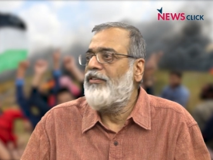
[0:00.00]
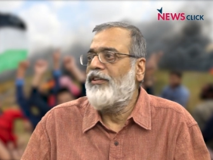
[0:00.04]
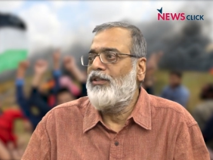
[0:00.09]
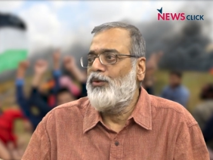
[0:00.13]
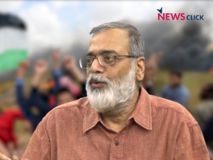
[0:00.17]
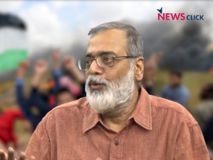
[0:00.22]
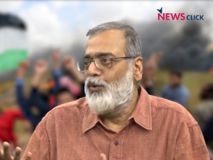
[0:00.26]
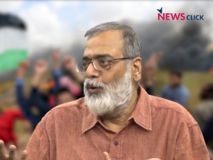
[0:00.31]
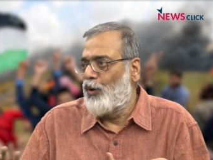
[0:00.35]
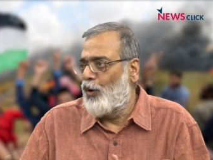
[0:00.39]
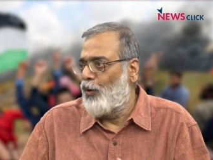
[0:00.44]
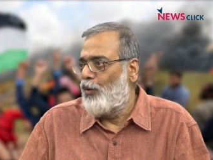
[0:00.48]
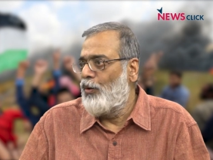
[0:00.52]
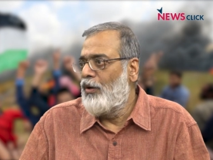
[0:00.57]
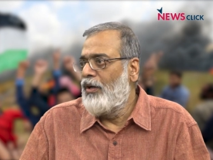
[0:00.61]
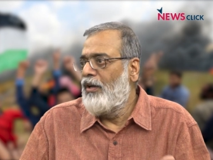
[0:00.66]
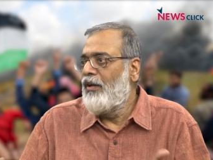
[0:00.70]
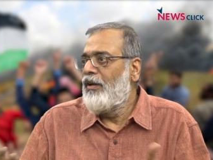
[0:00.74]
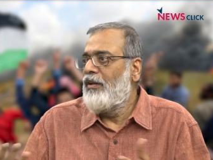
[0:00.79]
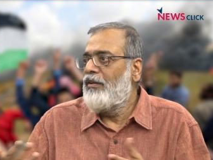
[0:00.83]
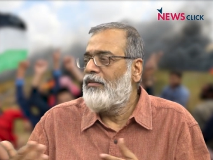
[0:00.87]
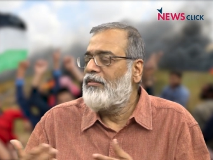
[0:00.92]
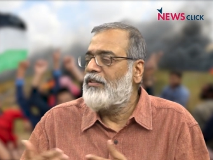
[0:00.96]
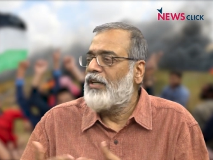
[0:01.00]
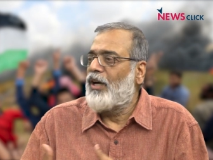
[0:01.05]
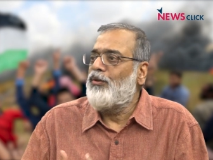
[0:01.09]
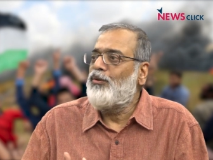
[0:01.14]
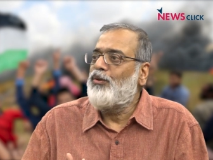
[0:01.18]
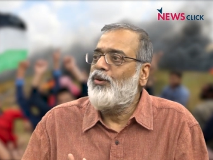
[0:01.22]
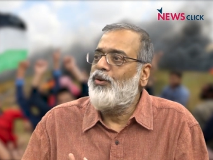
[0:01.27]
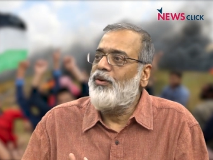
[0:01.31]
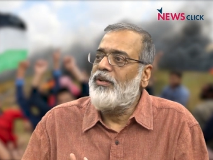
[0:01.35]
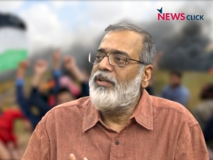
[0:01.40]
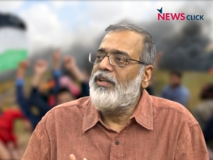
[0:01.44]
As you know,
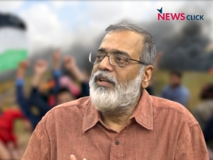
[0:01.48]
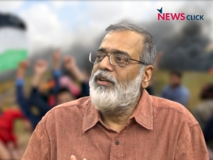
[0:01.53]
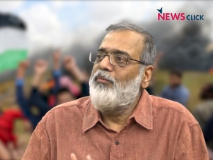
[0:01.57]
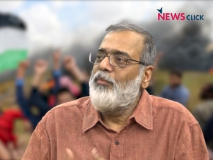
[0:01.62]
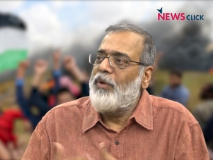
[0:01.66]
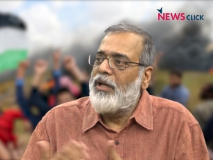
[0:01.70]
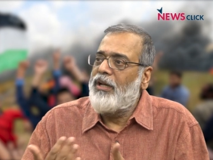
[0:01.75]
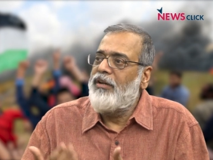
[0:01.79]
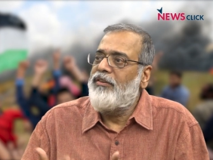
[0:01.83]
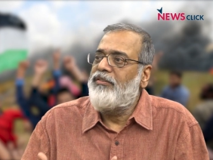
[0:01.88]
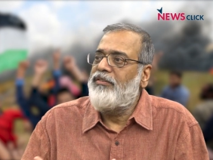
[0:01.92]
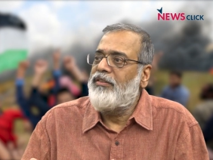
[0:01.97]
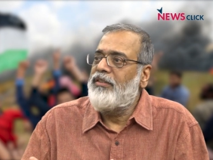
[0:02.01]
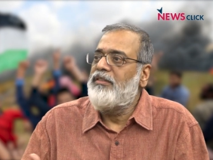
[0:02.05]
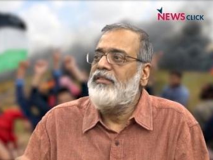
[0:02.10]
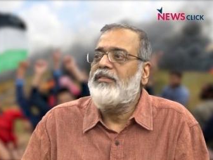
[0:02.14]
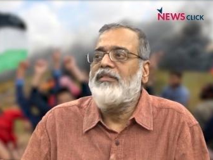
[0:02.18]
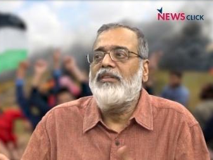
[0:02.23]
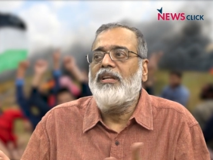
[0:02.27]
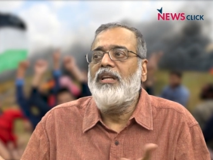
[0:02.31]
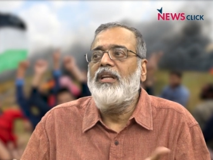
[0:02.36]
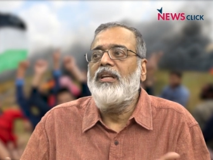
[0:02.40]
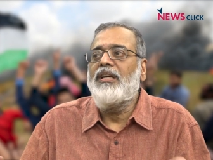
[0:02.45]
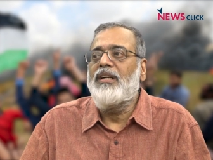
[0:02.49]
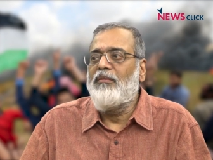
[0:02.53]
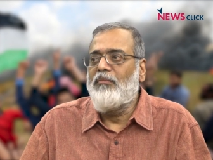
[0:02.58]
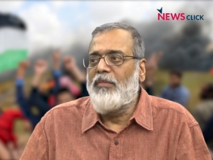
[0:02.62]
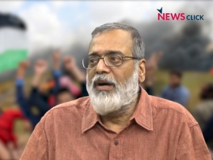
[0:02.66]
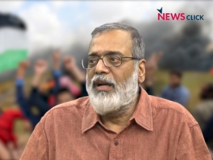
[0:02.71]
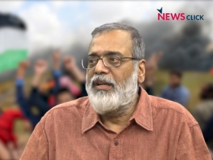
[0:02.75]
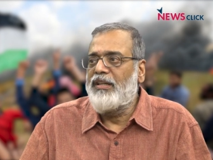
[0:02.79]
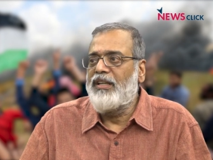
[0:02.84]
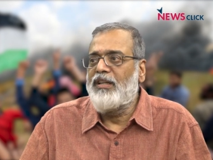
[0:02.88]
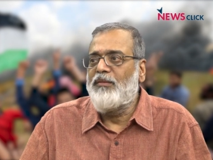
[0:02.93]
South Korean military is really
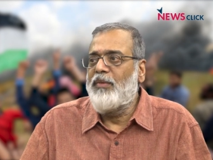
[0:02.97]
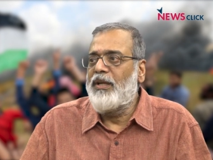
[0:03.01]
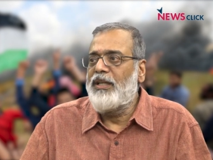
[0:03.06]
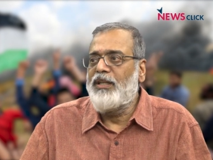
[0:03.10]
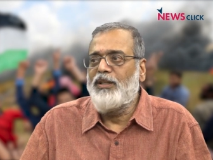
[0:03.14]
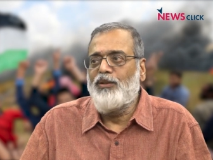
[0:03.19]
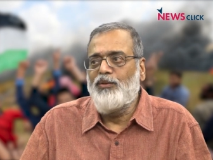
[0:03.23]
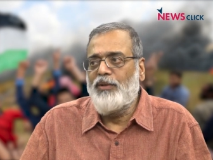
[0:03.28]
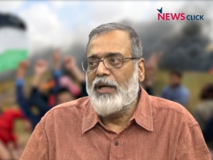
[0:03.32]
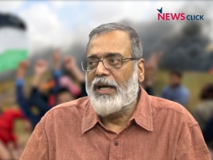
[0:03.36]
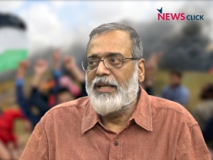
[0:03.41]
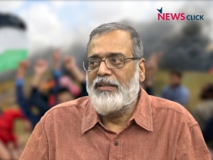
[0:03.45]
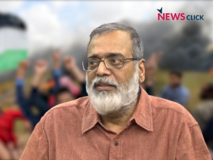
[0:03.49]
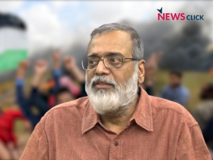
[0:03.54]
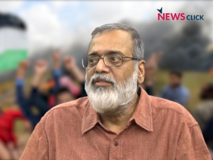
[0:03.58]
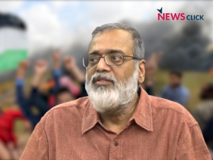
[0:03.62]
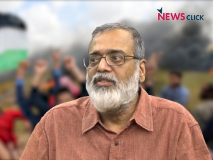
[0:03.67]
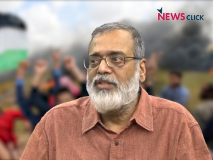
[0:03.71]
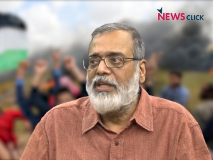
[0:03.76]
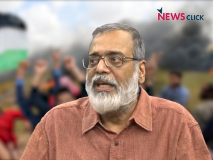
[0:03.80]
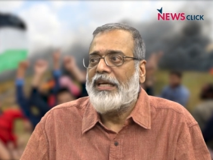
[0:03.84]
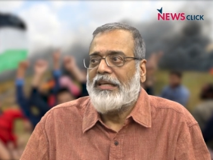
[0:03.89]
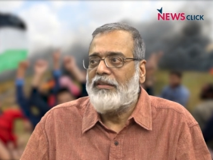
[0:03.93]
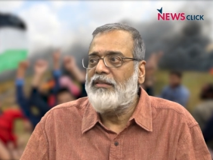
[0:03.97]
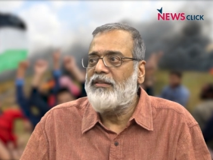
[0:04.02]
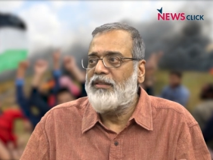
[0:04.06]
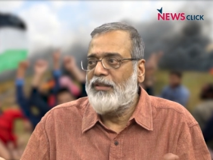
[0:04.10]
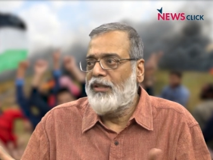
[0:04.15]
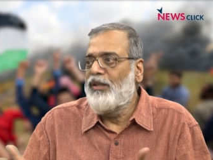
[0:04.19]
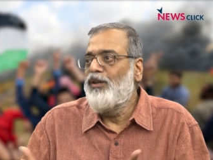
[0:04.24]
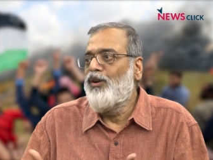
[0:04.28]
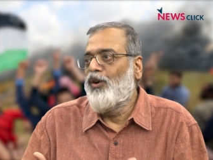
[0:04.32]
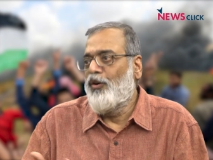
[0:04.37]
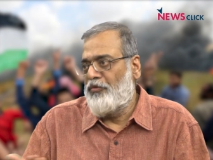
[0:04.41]
commanded by the United
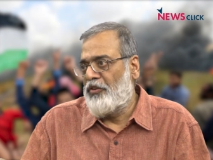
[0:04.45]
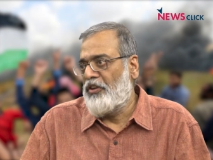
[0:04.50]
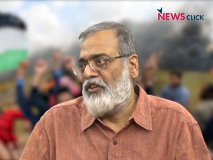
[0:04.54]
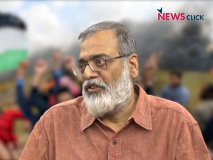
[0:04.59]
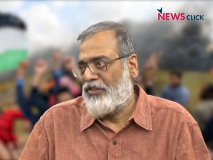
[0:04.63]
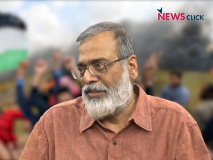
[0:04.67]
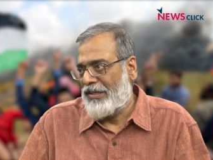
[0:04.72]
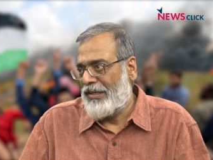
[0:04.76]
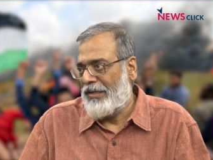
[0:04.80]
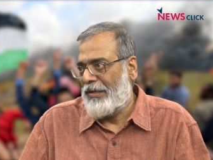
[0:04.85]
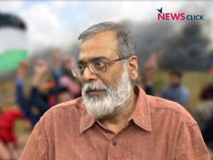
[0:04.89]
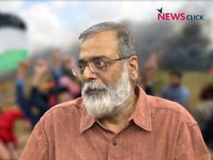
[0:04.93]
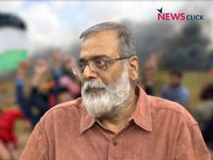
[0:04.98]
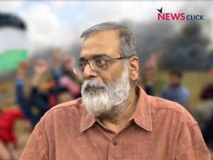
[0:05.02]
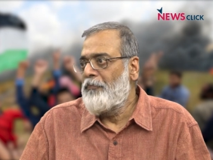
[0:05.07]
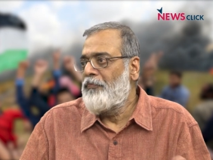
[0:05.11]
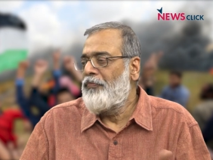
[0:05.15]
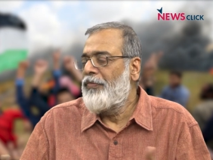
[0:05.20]
States officially.